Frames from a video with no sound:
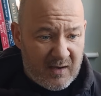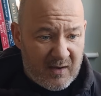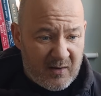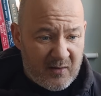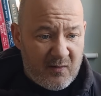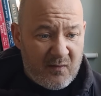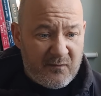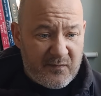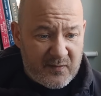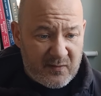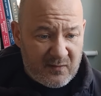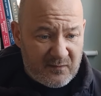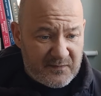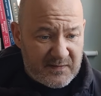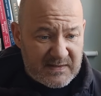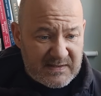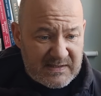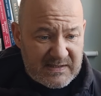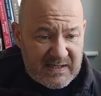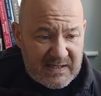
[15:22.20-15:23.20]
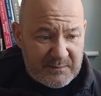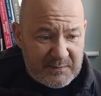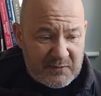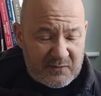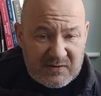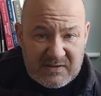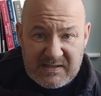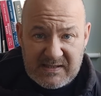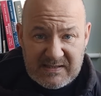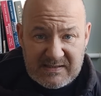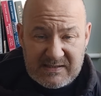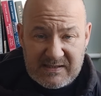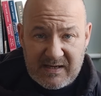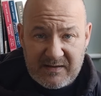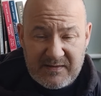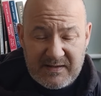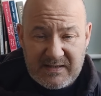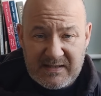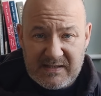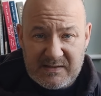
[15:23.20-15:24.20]
And overall, for his debut season,
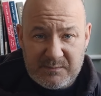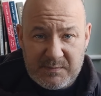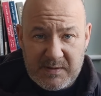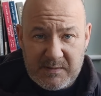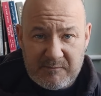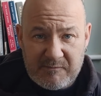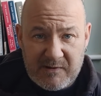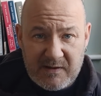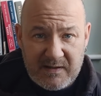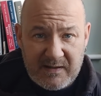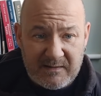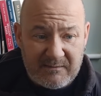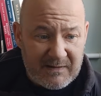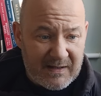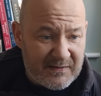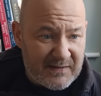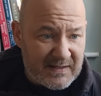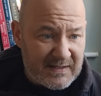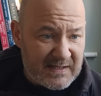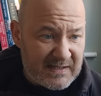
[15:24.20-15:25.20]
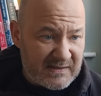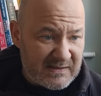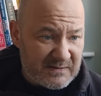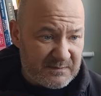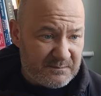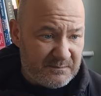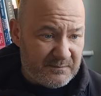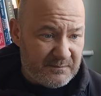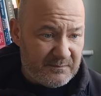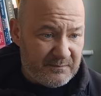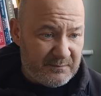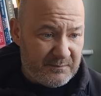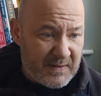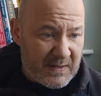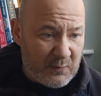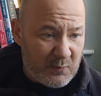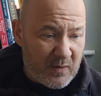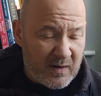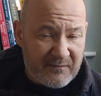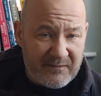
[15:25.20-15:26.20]
I think he's been brilliant. I think he's
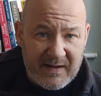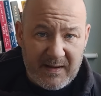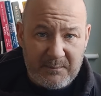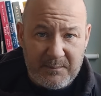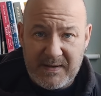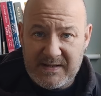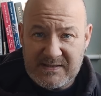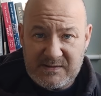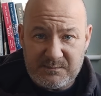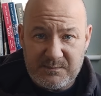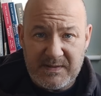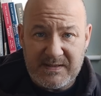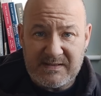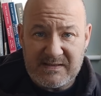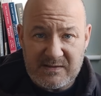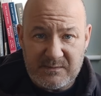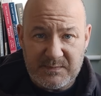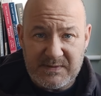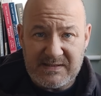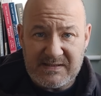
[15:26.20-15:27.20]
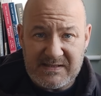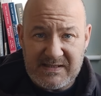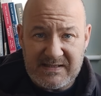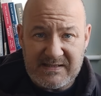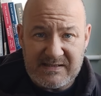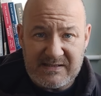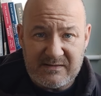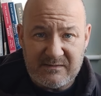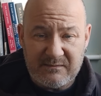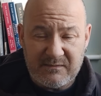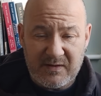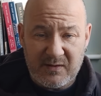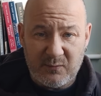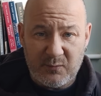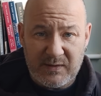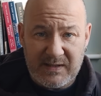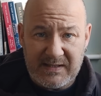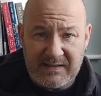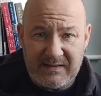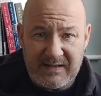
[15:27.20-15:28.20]
been one of our best bits of business that
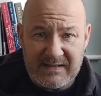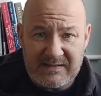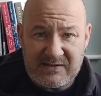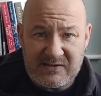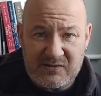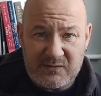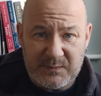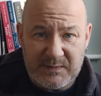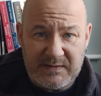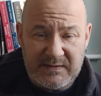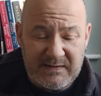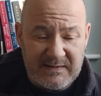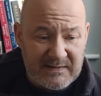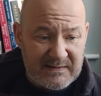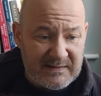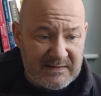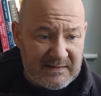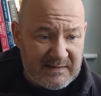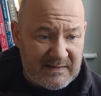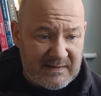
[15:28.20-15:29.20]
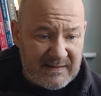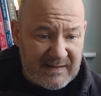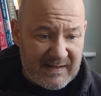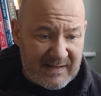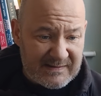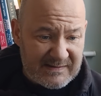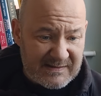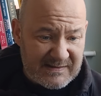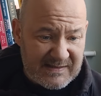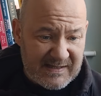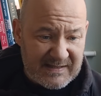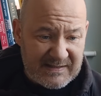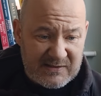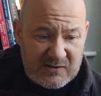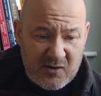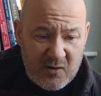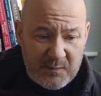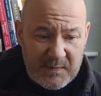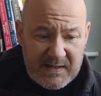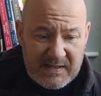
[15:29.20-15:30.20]
we did last summer. As I said,
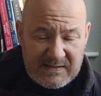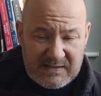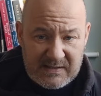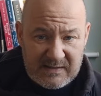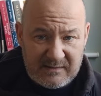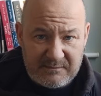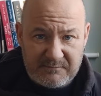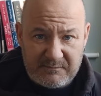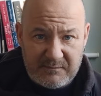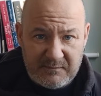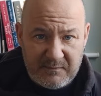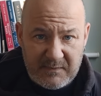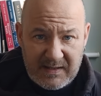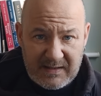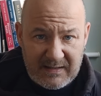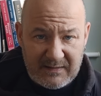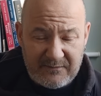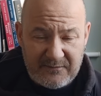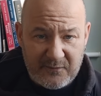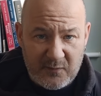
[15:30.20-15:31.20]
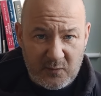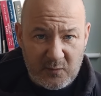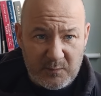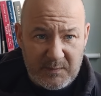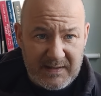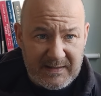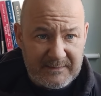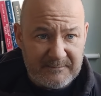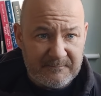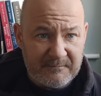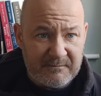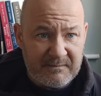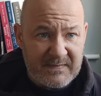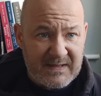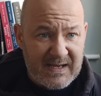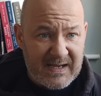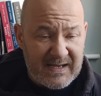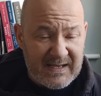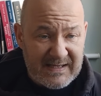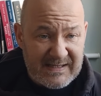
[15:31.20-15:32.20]
he's coming as a left full-back.
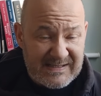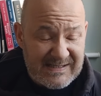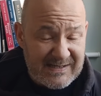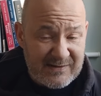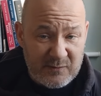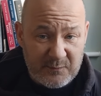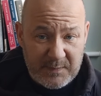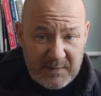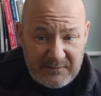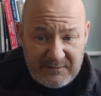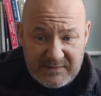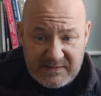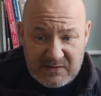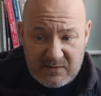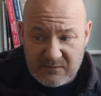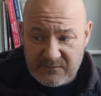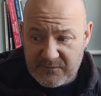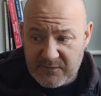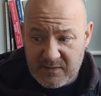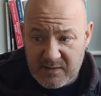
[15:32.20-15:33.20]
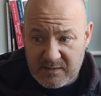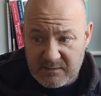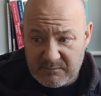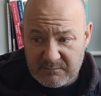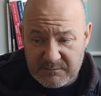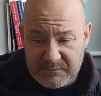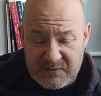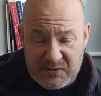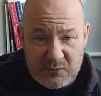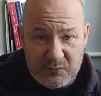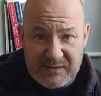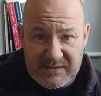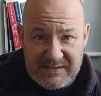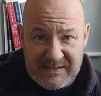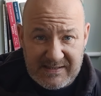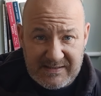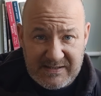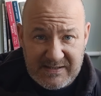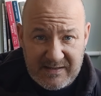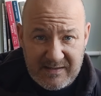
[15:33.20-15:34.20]
He's ended up having to convert to a
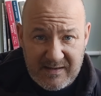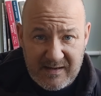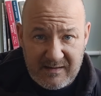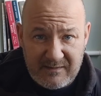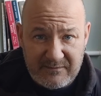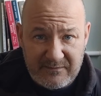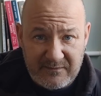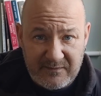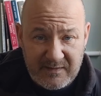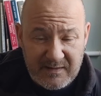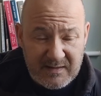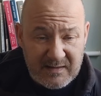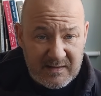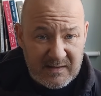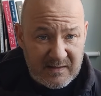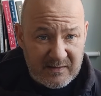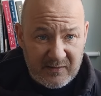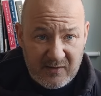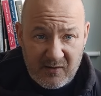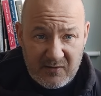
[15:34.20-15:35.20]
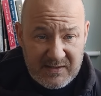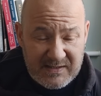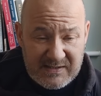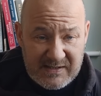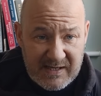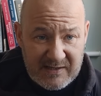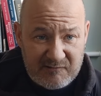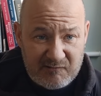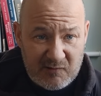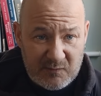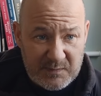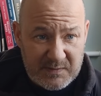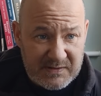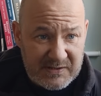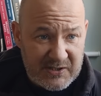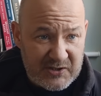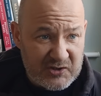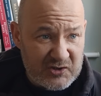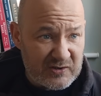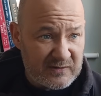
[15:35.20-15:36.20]
centre-half, not his natural
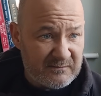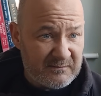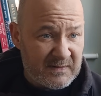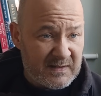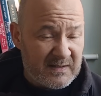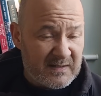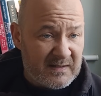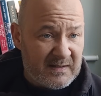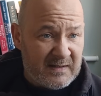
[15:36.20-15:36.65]
position.